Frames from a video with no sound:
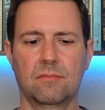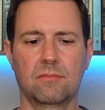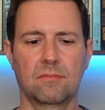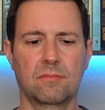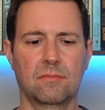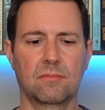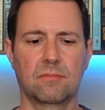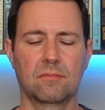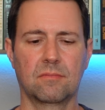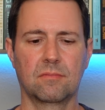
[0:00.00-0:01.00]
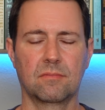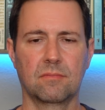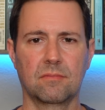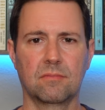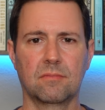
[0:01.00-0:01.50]

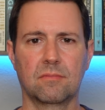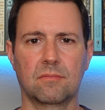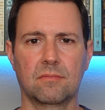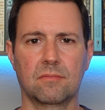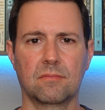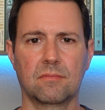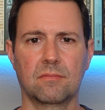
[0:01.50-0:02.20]
(silent)